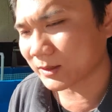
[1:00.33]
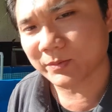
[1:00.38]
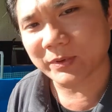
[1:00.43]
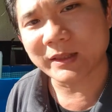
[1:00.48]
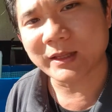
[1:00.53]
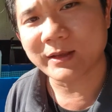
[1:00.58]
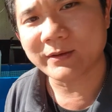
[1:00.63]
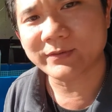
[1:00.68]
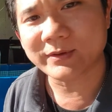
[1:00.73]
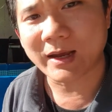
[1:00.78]
I
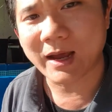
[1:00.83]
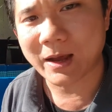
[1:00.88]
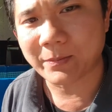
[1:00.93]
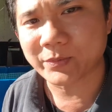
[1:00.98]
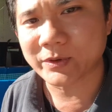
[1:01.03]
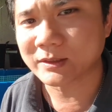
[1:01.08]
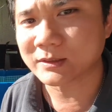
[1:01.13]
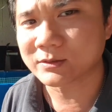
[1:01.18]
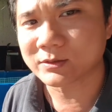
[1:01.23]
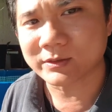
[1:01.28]
believe
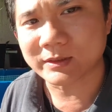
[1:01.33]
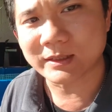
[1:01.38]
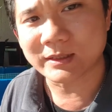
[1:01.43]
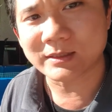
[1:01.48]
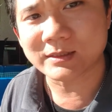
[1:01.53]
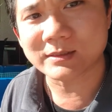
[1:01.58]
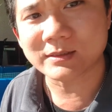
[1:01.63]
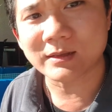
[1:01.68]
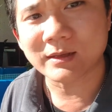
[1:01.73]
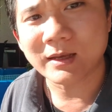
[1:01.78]
happened to
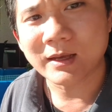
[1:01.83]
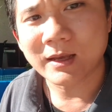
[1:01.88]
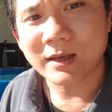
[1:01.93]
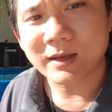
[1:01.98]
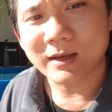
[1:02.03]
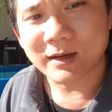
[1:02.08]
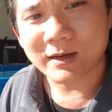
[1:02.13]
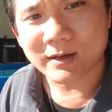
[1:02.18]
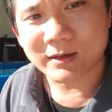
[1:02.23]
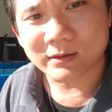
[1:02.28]
these
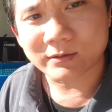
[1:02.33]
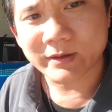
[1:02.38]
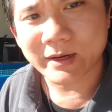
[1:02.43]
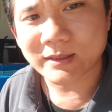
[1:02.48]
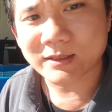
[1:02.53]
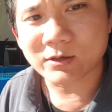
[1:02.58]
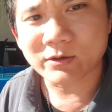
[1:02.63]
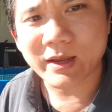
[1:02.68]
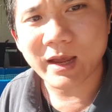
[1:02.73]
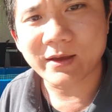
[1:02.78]
uh,
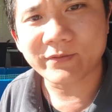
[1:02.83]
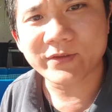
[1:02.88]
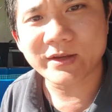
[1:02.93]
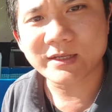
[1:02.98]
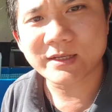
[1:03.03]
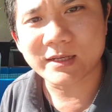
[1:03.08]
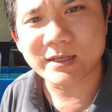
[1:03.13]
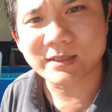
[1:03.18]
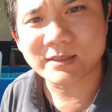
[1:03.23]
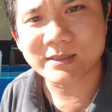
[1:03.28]
red-tailed
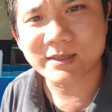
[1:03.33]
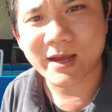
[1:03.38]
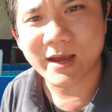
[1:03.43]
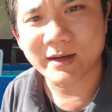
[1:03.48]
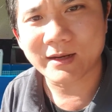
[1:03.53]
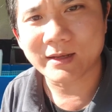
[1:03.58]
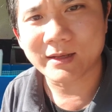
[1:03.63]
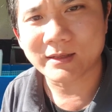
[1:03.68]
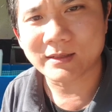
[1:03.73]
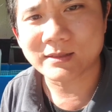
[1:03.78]
catfish is
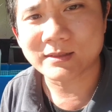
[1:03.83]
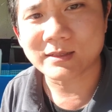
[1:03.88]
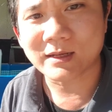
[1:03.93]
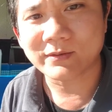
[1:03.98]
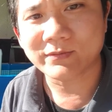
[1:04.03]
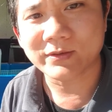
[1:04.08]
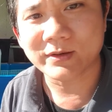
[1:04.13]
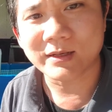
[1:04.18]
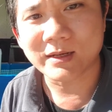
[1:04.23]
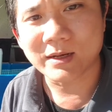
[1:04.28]
that it
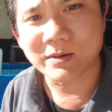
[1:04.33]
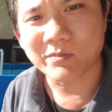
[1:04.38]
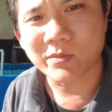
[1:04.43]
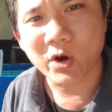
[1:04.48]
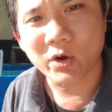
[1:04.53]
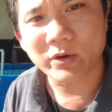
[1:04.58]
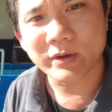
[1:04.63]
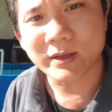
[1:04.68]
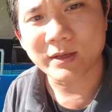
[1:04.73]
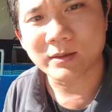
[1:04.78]
suffered
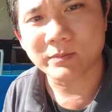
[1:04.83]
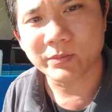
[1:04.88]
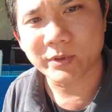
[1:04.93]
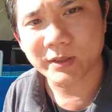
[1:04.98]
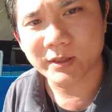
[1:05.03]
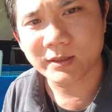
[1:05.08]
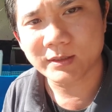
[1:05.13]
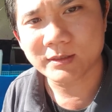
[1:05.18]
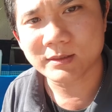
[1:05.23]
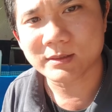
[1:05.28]
ammonia
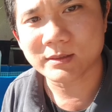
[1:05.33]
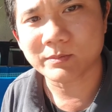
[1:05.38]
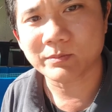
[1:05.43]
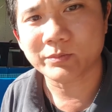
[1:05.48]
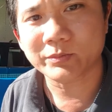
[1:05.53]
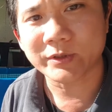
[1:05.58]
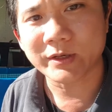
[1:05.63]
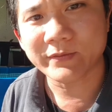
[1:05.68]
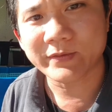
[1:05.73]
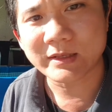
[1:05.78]
burns
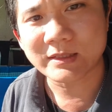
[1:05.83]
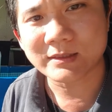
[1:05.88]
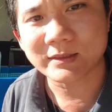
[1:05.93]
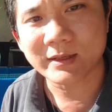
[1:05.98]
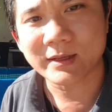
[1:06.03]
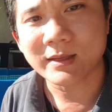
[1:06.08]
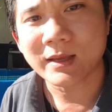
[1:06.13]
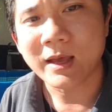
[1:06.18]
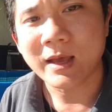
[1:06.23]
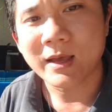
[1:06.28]

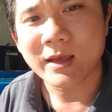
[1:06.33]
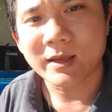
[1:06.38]
previously.